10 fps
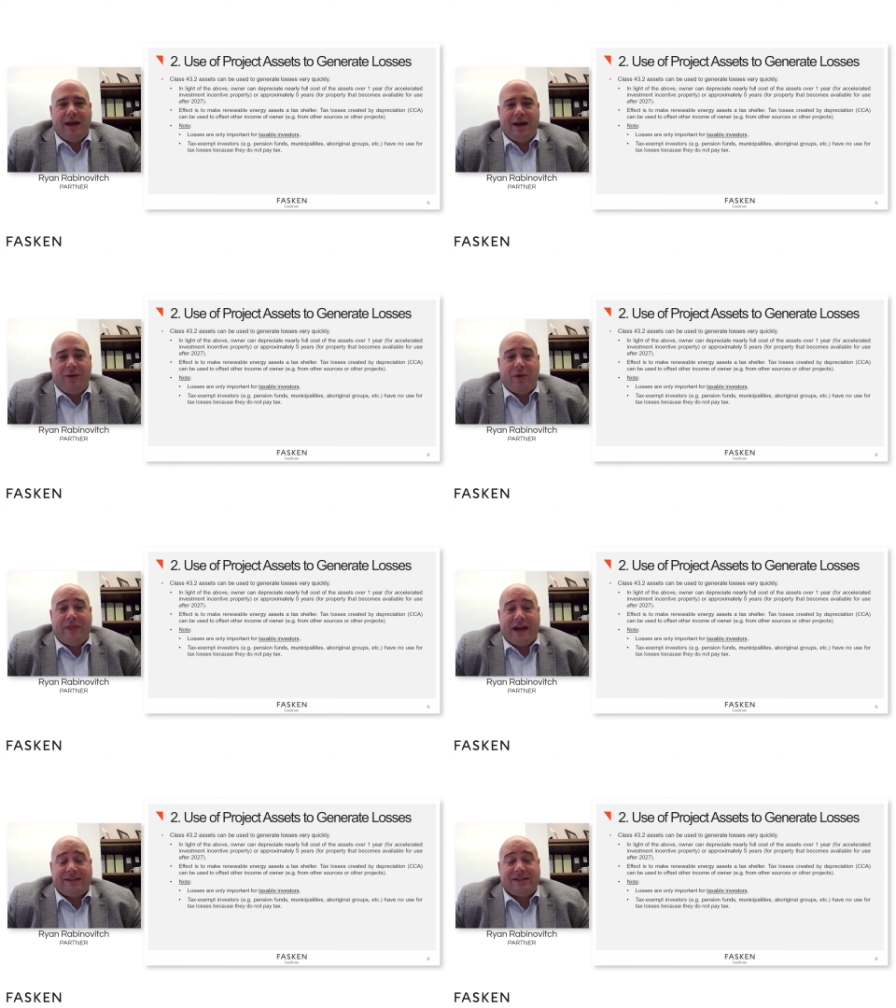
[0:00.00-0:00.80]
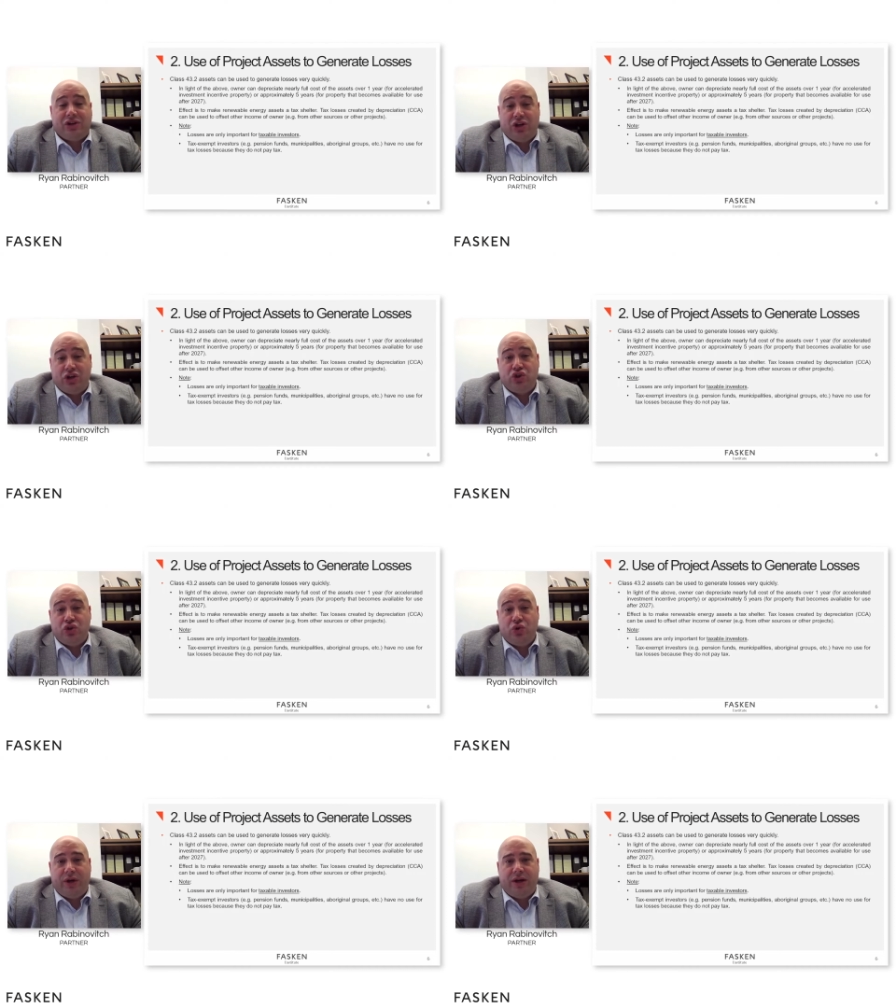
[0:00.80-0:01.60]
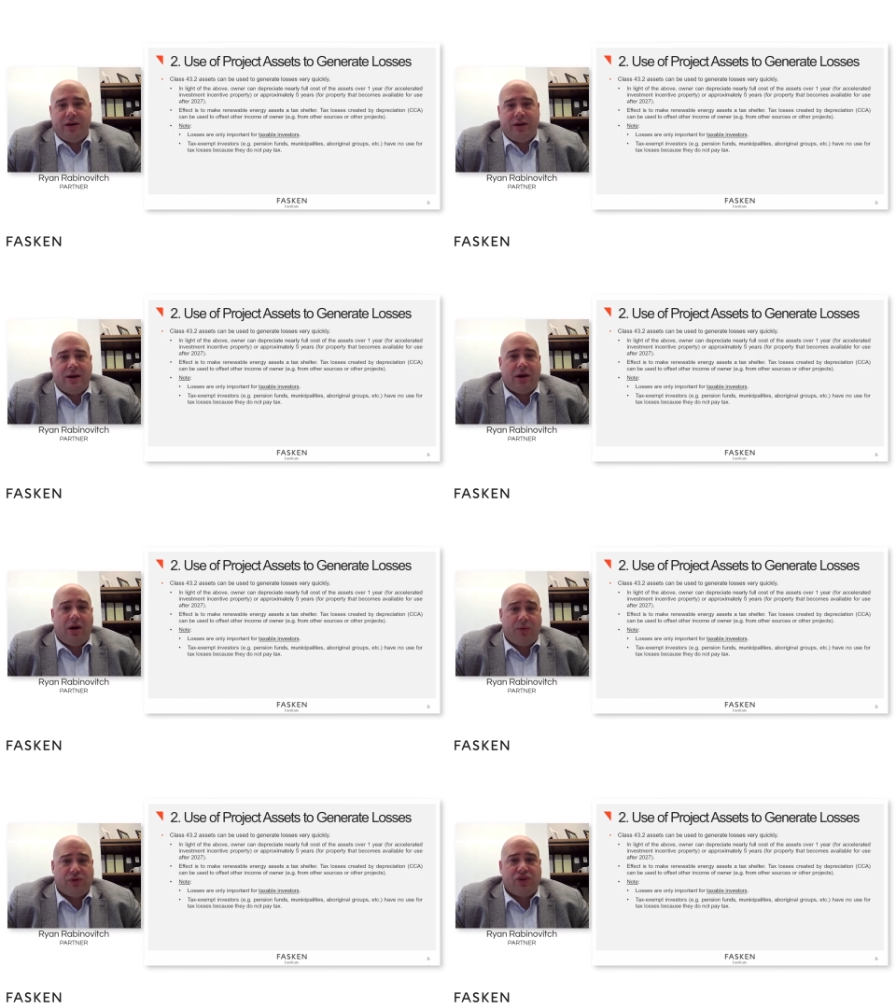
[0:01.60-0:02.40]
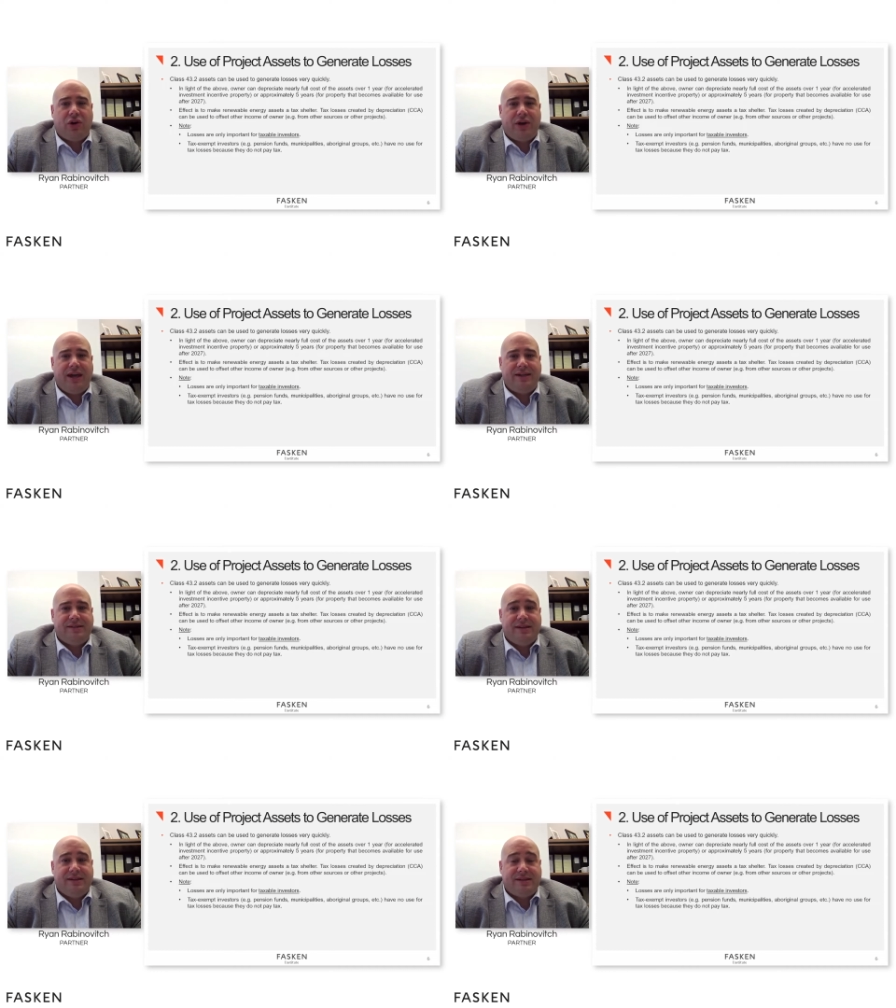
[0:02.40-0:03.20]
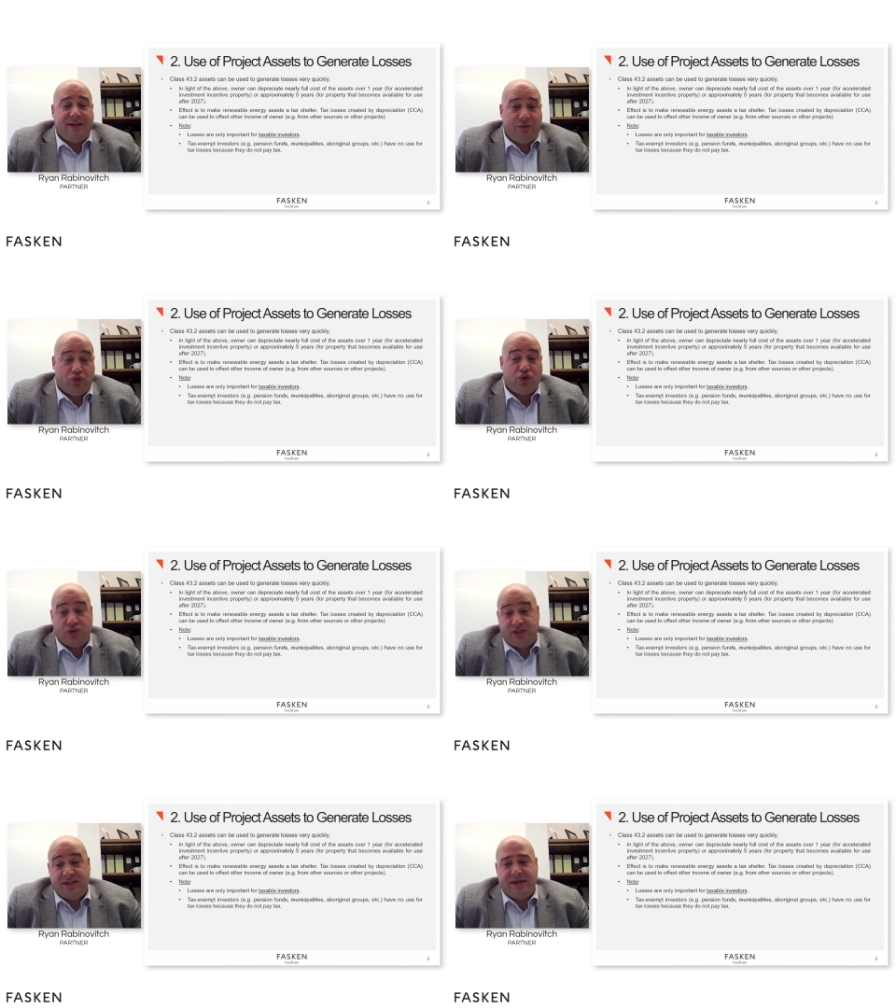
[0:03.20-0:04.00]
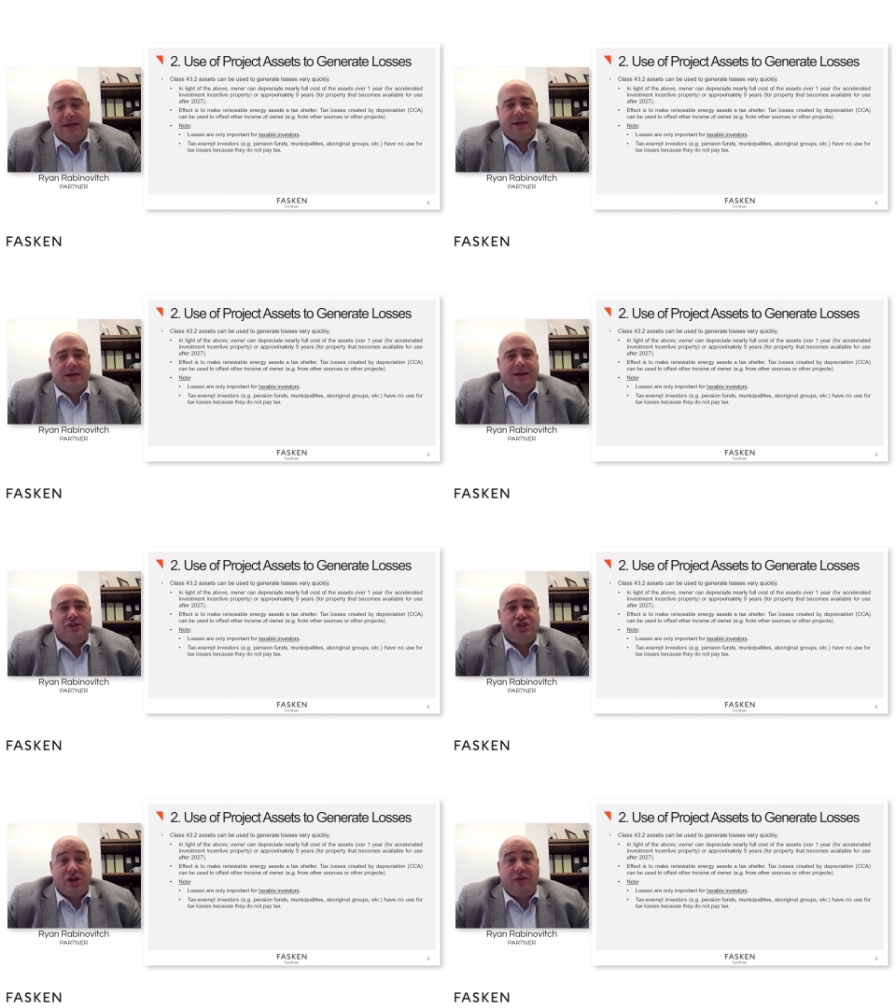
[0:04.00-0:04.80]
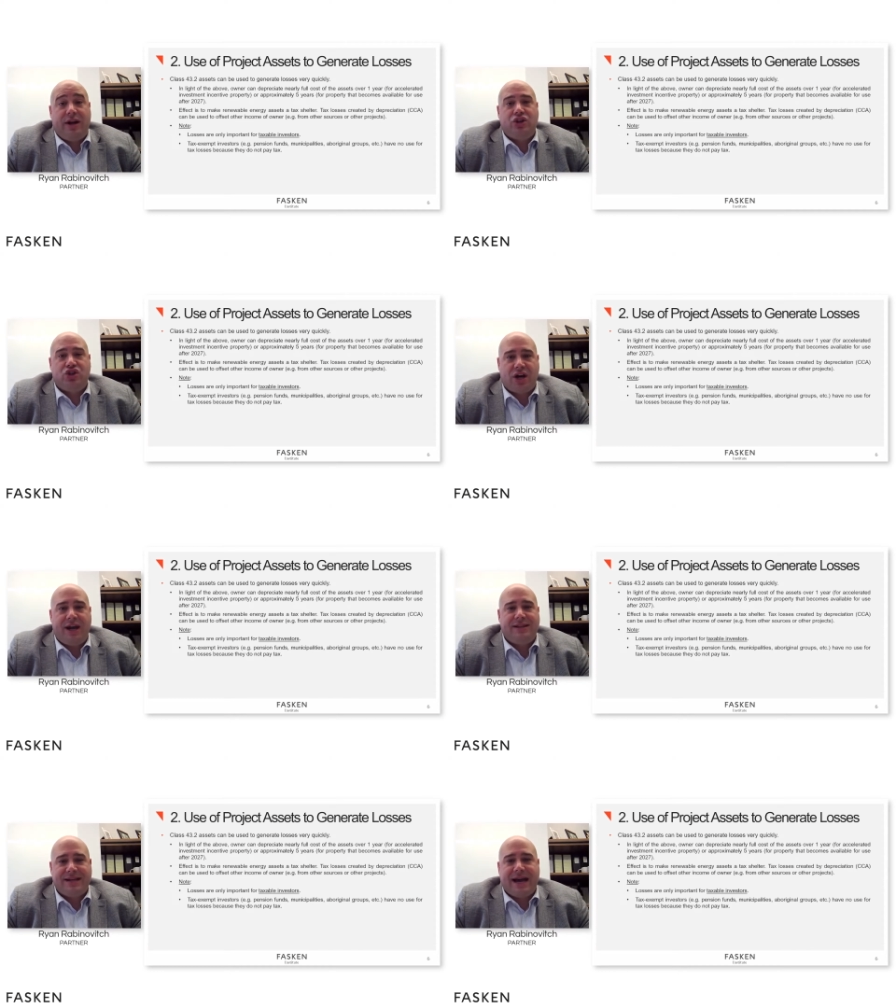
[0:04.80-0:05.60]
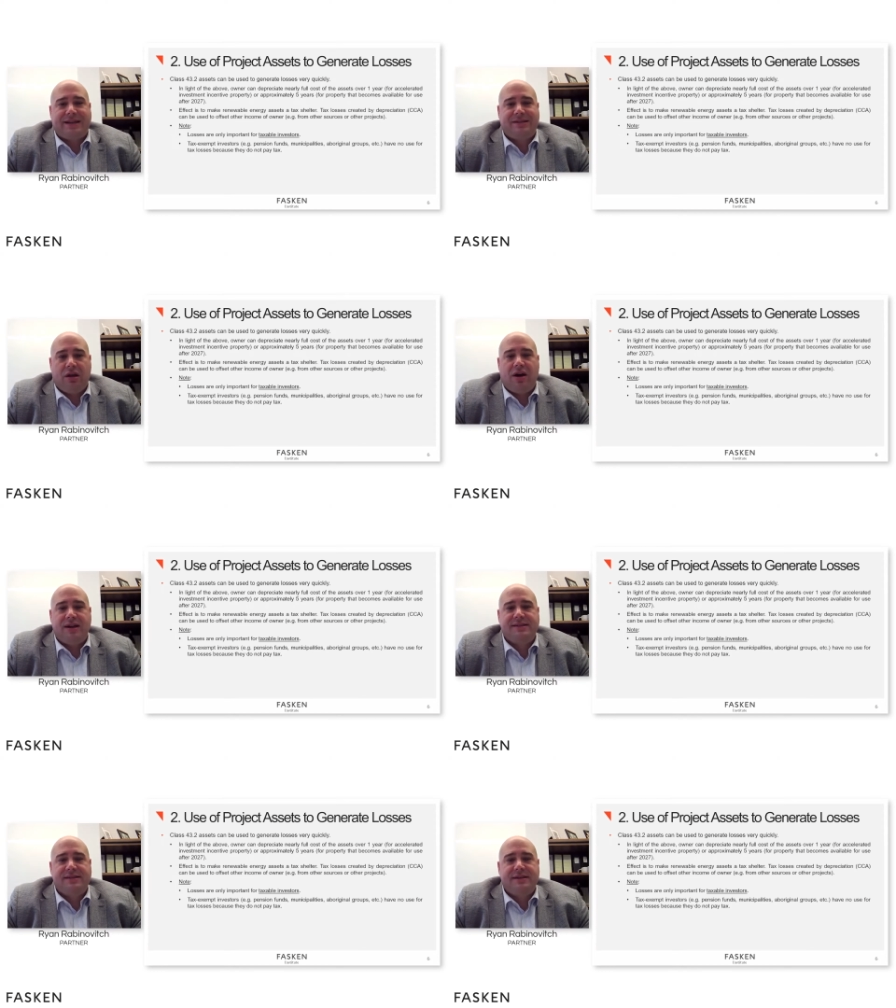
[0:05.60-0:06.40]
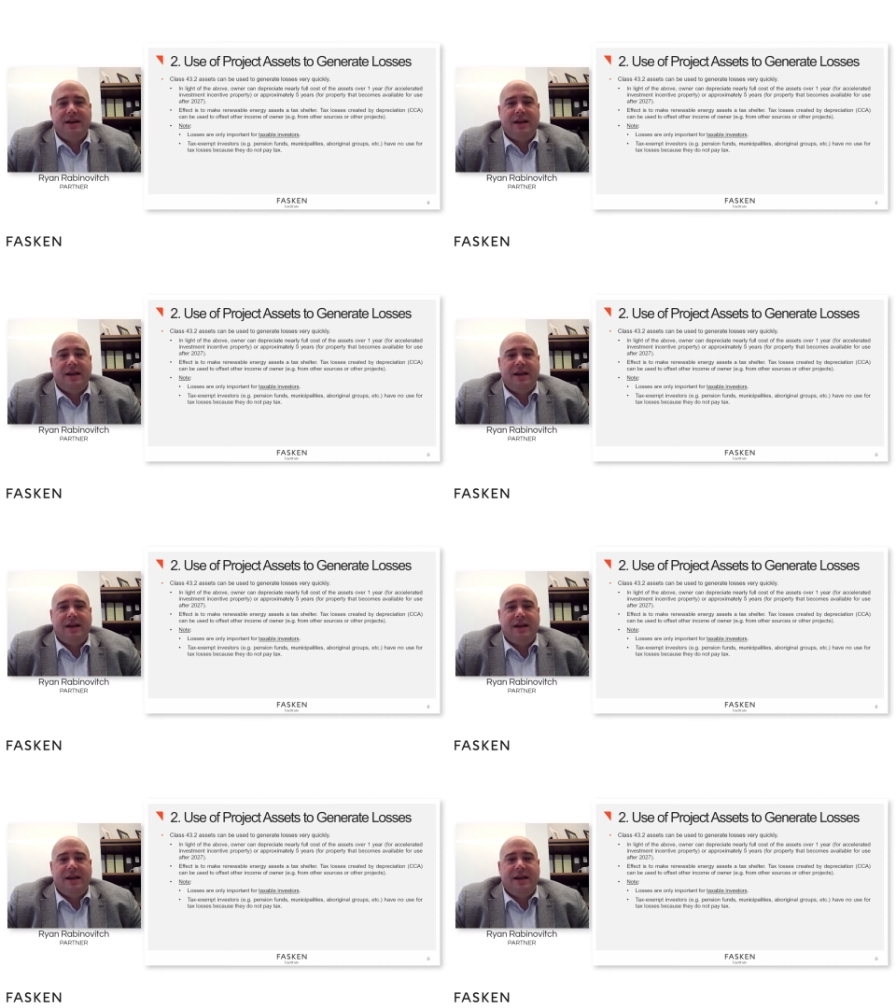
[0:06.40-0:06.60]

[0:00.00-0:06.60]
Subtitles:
And what that's going to do in almost all cases, if you choose to take it, is generate a giant tax loss.